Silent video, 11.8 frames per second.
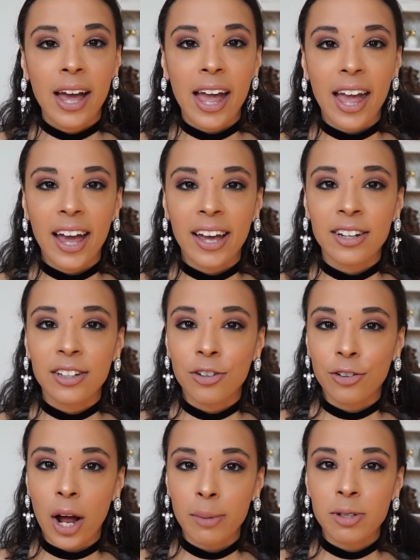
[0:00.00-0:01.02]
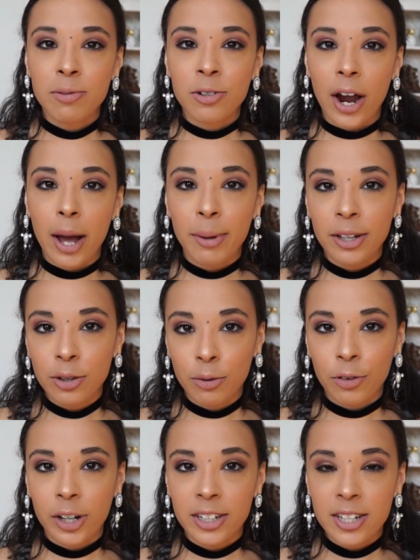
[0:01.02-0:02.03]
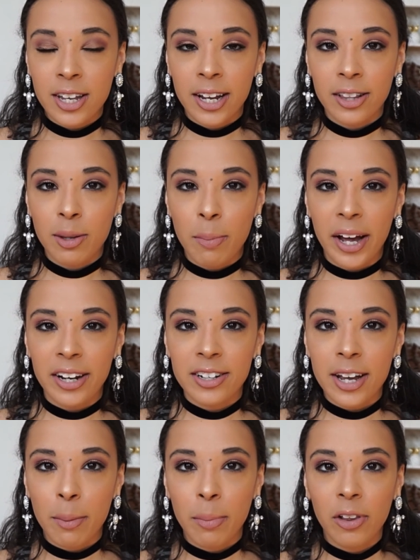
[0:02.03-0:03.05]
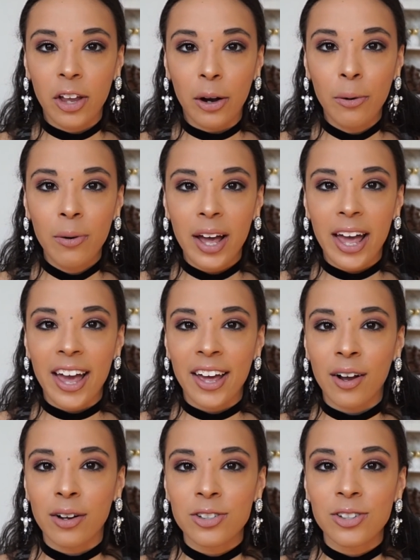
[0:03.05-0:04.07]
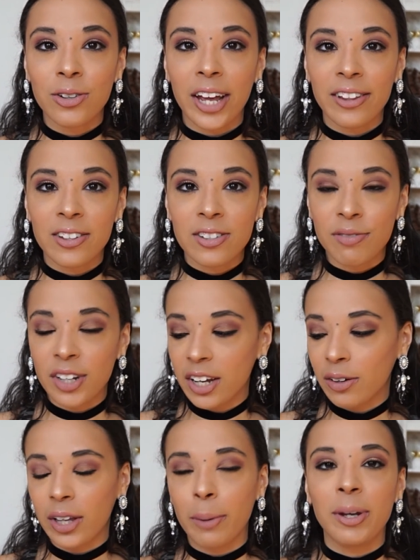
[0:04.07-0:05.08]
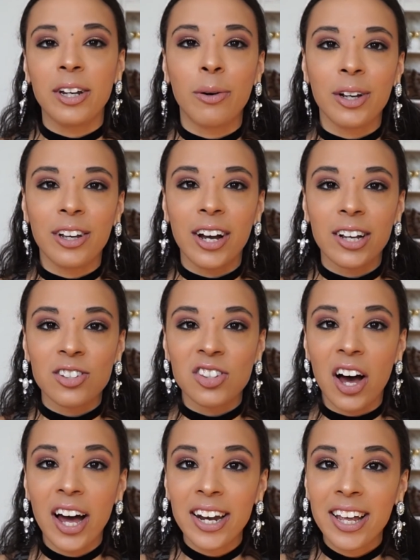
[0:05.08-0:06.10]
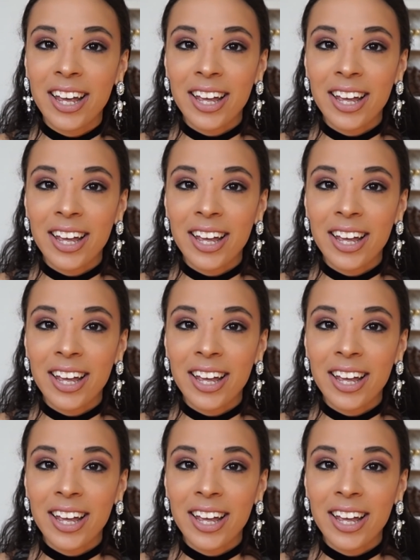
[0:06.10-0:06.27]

And if you're not subscribing, don't forget to hit the button down below, and also like this video and let me know what you guys thought.